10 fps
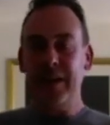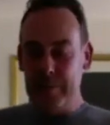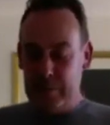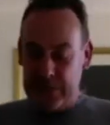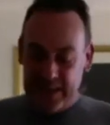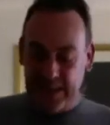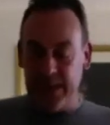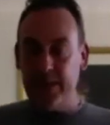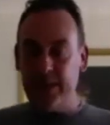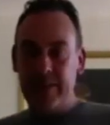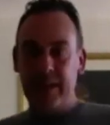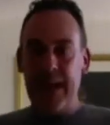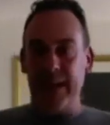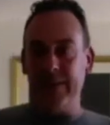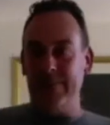particularly
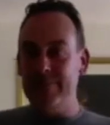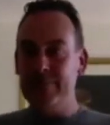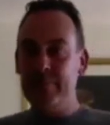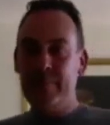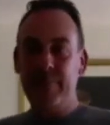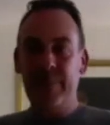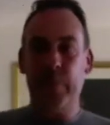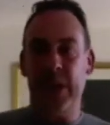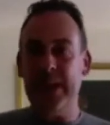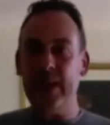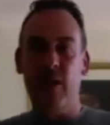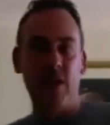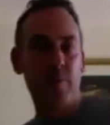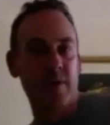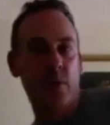like the
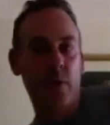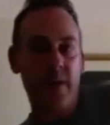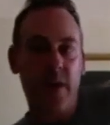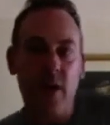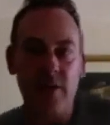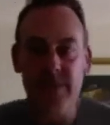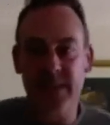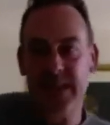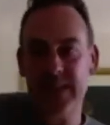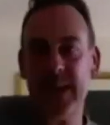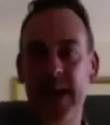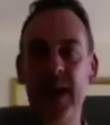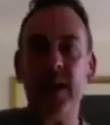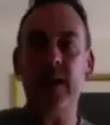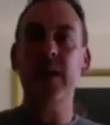peacock before the whole
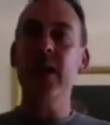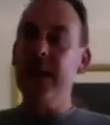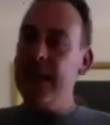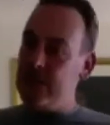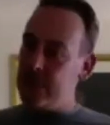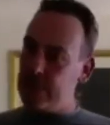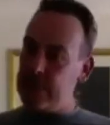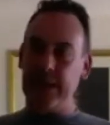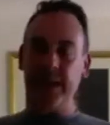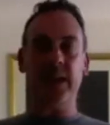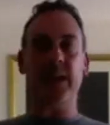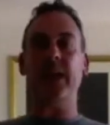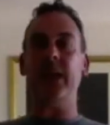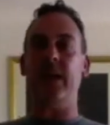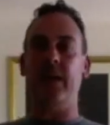zigzag, it's really in
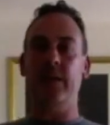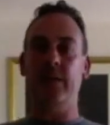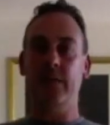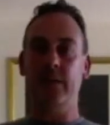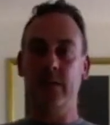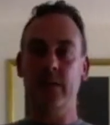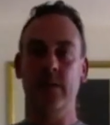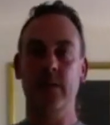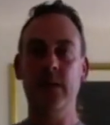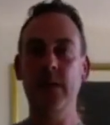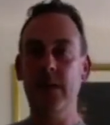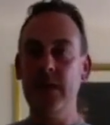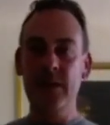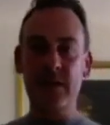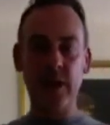here.
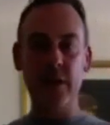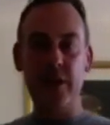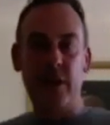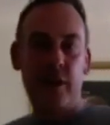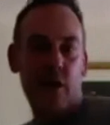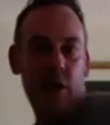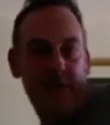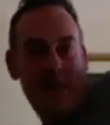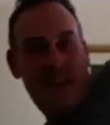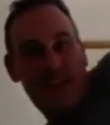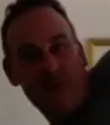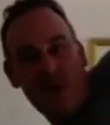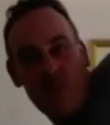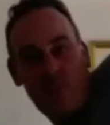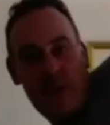So, you know, it's not
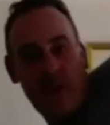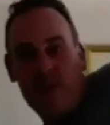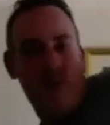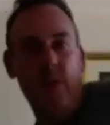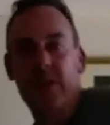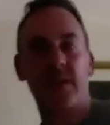a big twist